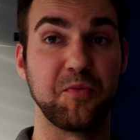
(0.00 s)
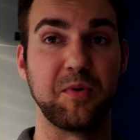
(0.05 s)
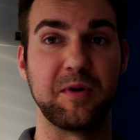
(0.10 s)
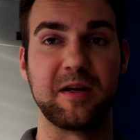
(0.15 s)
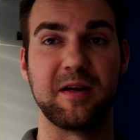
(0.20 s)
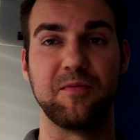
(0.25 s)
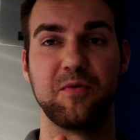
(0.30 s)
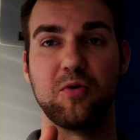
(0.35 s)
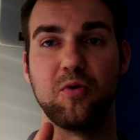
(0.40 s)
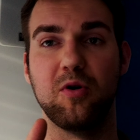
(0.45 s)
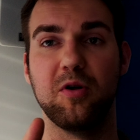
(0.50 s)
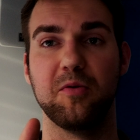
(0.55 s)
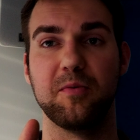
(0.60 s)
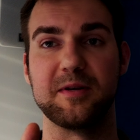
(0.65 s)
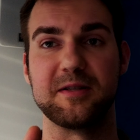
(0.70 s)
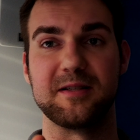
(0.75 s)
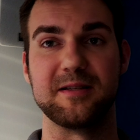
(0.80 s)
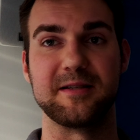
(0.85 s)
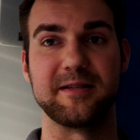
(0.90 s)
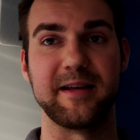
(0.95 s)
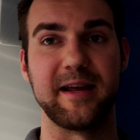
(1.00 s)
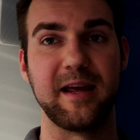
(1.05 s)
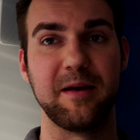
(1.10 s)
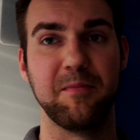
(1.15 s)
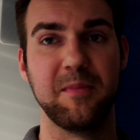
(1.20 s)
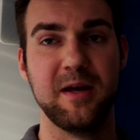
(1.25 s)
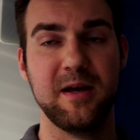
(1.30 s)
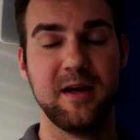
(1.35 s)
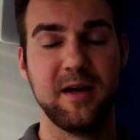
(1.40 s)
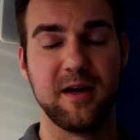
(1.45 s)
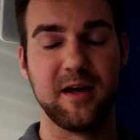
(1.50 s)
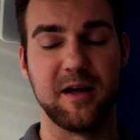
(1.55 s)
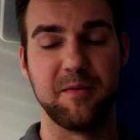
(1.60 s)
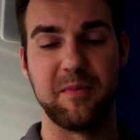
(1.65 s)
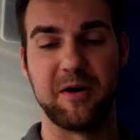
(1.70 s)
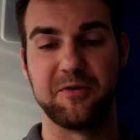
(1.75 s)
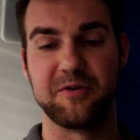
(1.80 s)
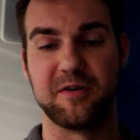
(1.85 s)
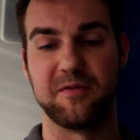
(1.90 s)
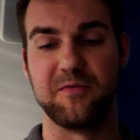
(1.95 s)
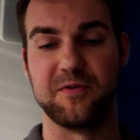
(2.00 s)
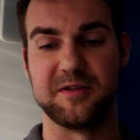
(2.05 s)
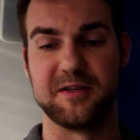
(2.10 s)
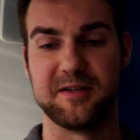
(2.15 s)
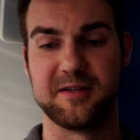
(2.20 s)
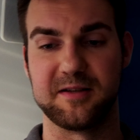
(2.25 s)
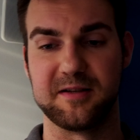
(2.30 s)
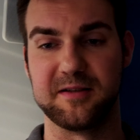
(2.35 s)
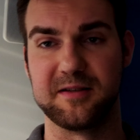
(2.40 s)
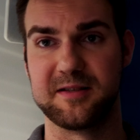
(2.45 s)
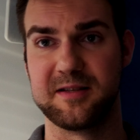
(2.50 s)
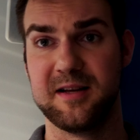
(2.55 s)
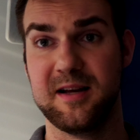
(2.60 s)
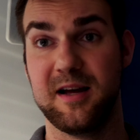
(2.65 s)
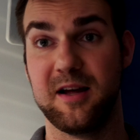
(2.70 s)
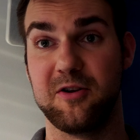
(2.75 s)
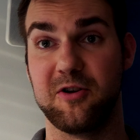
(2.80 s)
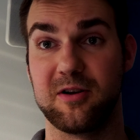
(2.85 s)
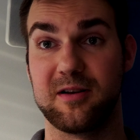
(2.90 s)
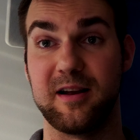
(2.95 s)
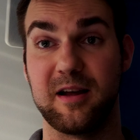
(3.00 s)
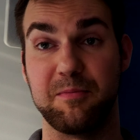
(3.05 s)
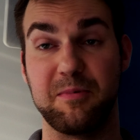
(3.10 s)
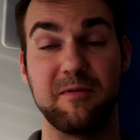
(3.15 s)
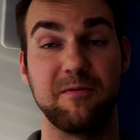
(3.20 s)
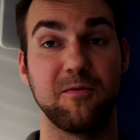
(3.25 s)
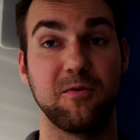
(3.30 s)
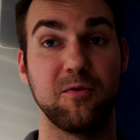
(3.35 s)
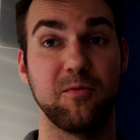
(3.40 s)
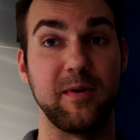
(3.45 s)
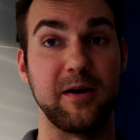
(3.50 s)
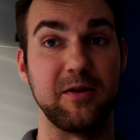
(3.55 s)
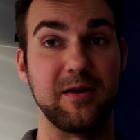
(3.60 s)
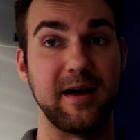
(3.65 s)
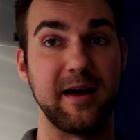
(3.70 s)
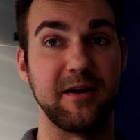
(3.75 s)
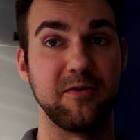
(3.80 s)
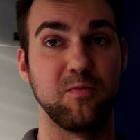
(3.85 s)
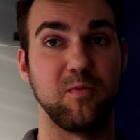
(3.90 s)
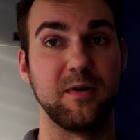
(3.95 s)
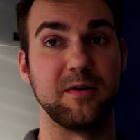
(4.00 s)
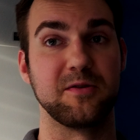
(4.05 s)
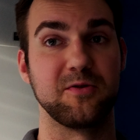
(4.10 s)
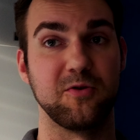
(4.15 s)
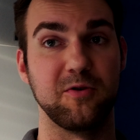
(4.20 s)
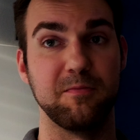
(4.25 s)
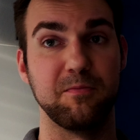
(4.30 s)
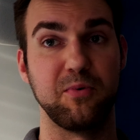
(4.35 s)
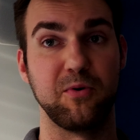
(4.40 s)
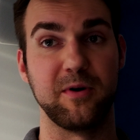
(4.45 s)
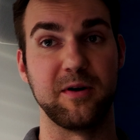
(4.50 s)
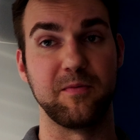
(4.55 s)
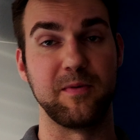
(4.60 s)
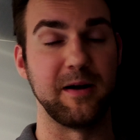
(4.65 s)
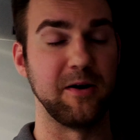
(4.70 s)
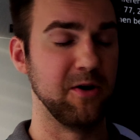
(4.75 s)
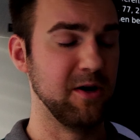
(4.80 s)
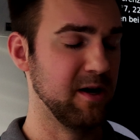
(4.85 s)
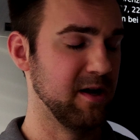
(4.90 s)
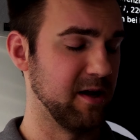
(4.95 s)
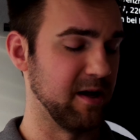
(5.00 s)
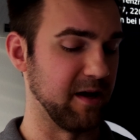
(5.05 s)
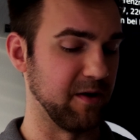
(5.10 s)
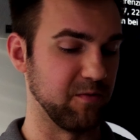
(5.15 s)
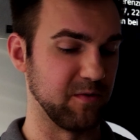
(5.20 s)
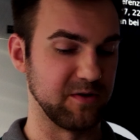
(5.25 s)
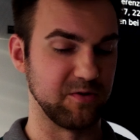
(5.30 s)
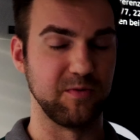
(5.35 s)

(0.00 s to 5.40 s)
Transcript: will give you always the same amount of resistance, not like before where you had one certain point where it was